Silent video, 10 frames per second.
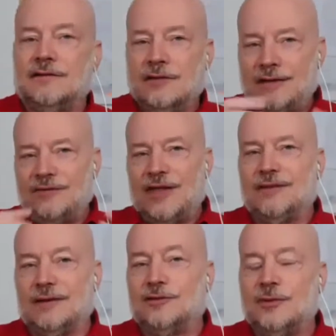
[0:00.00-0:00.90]
And you have that
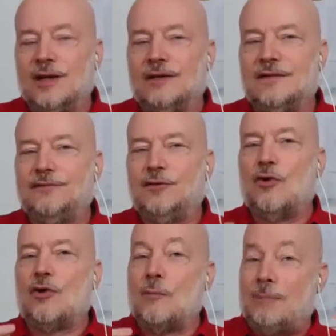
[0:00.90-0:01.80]
thing as well, as if
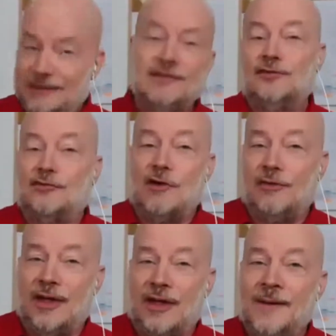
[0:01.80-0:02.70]
your competitors are
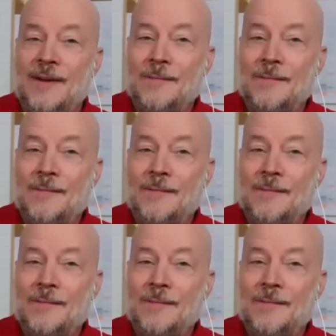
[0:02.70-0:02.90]
on there,